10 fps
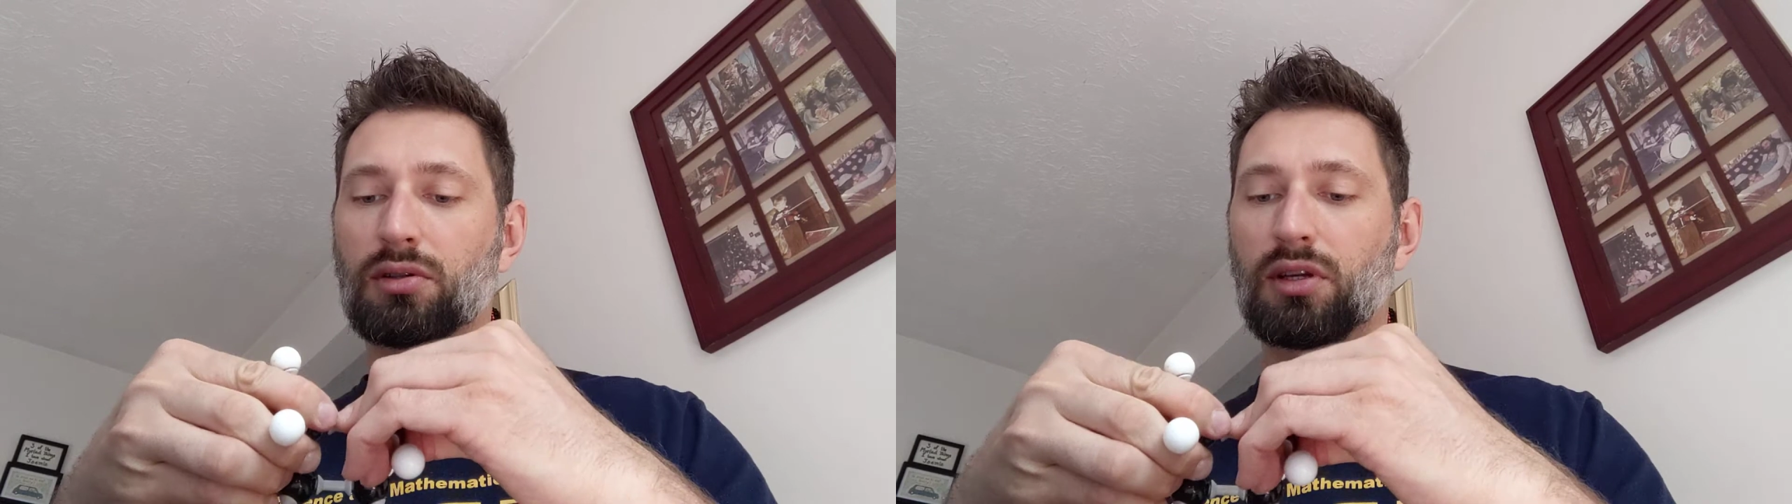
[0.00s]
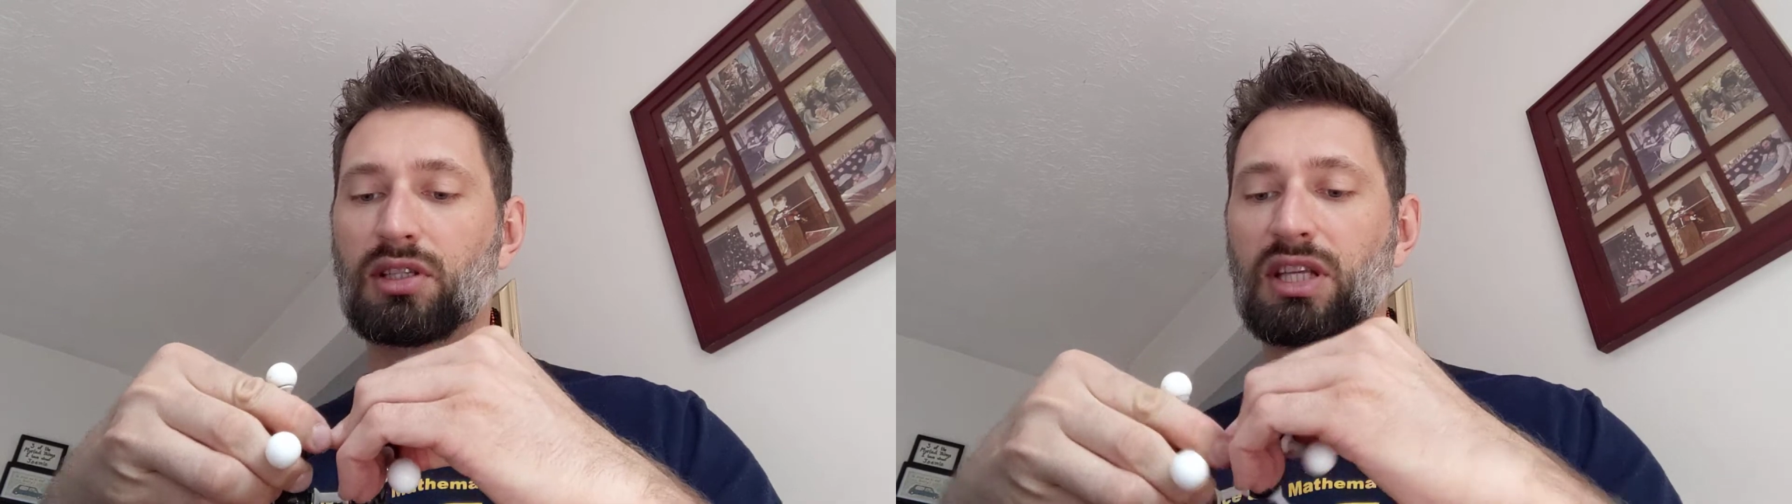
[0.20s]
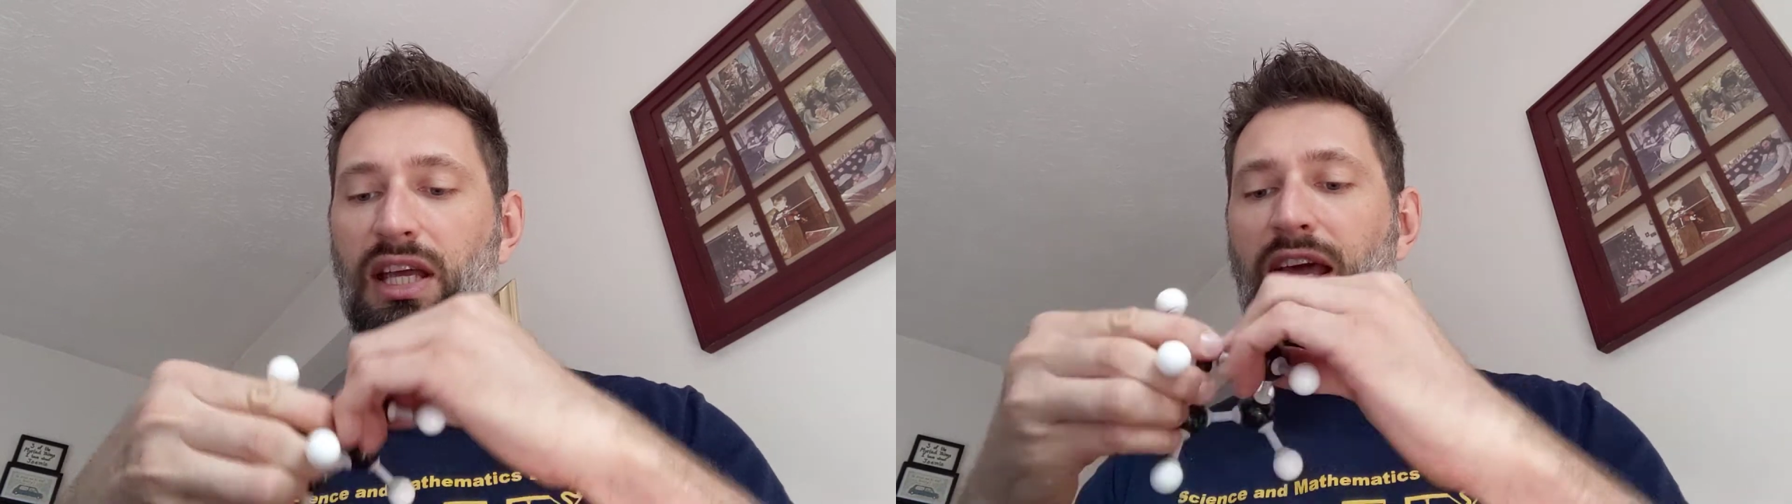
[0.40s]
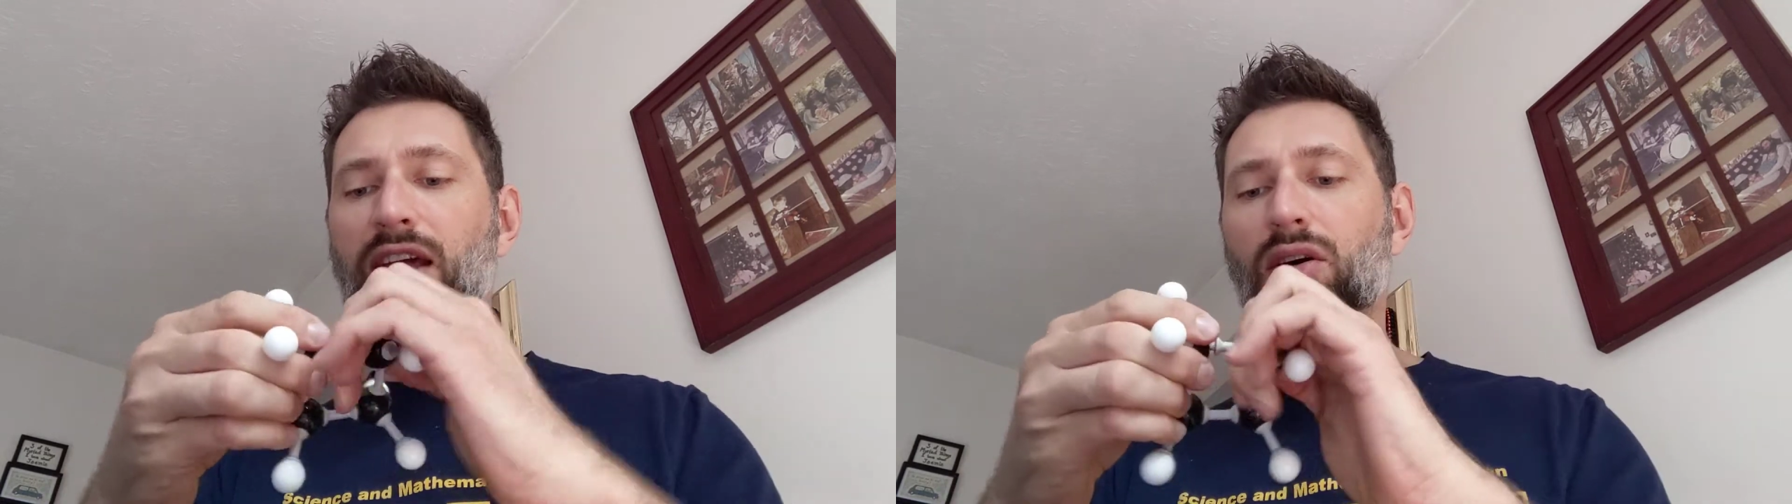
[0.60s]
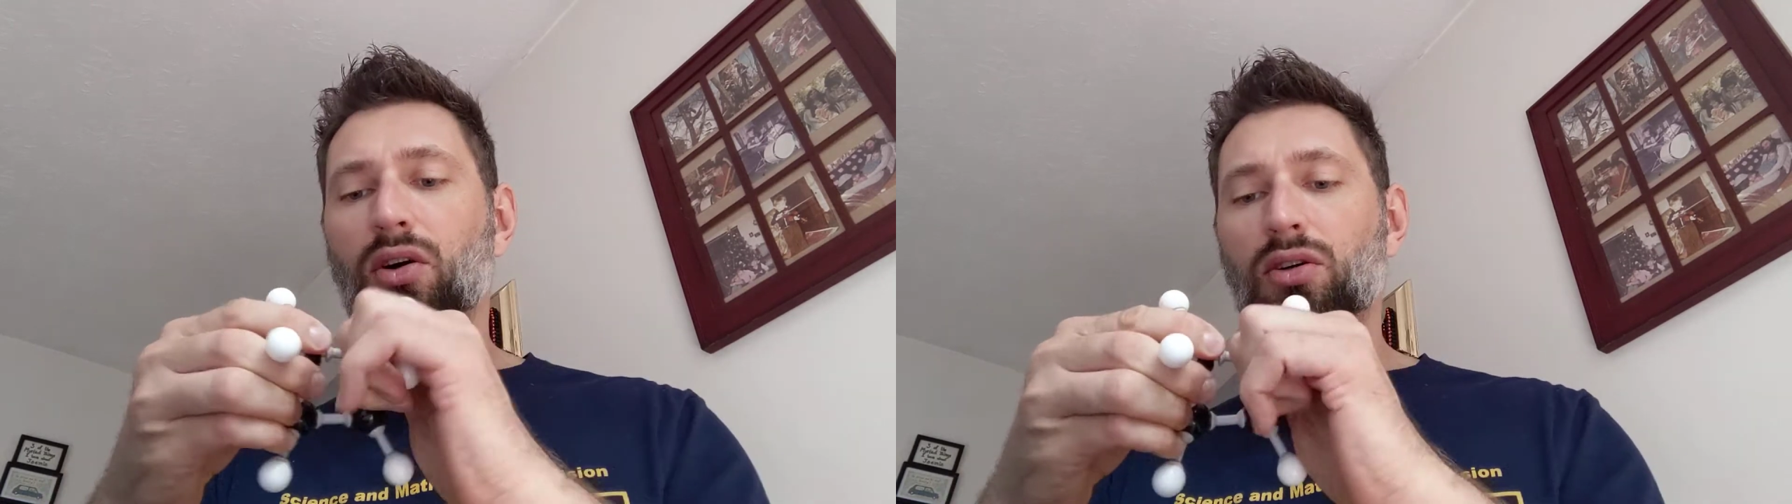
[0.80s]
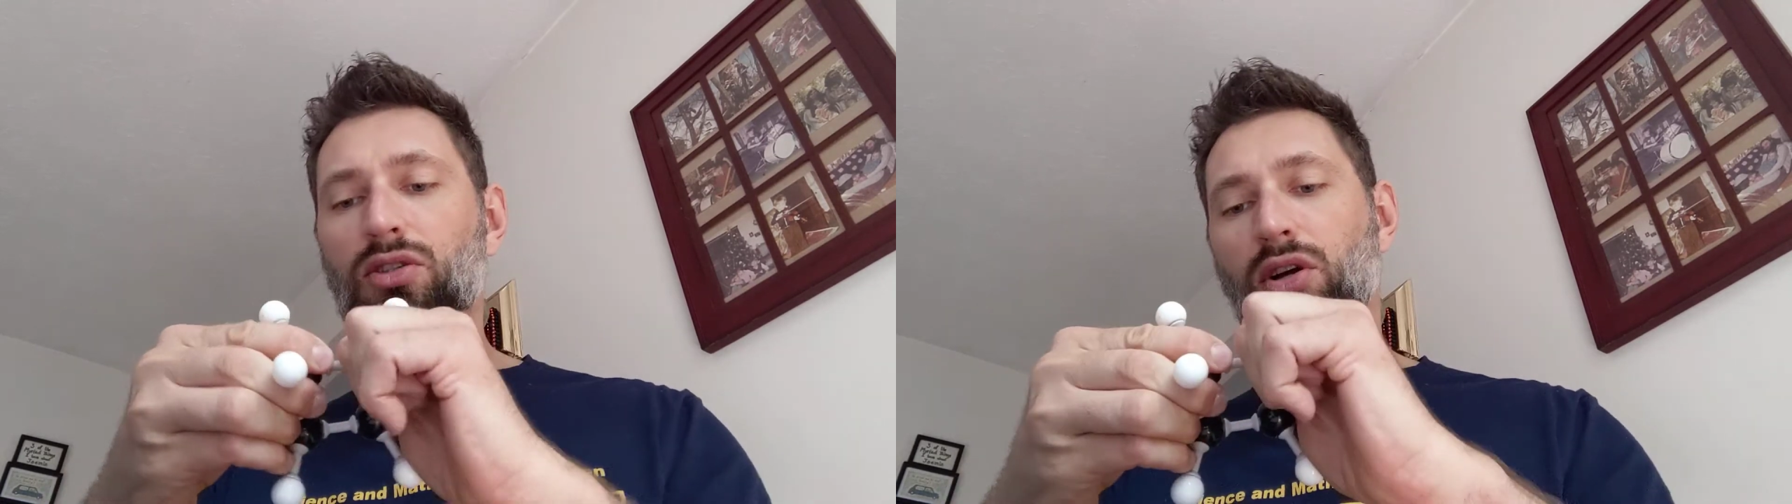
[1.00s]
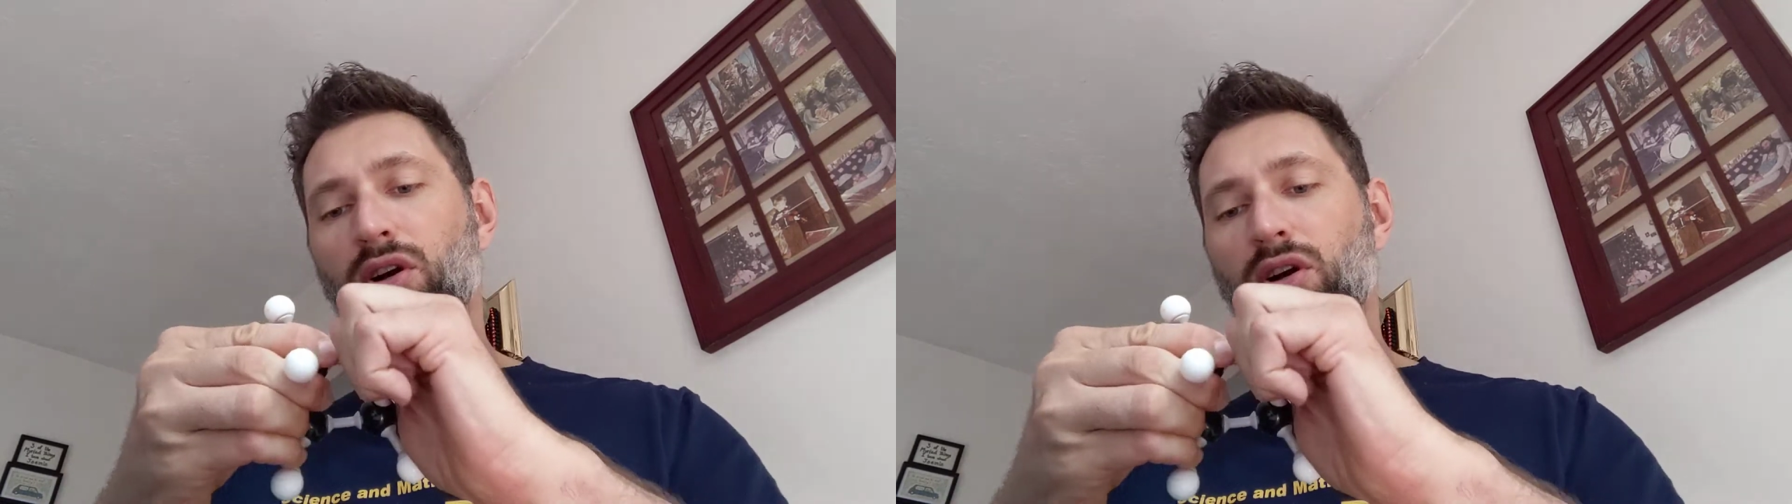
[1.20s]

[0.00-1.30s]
because the angles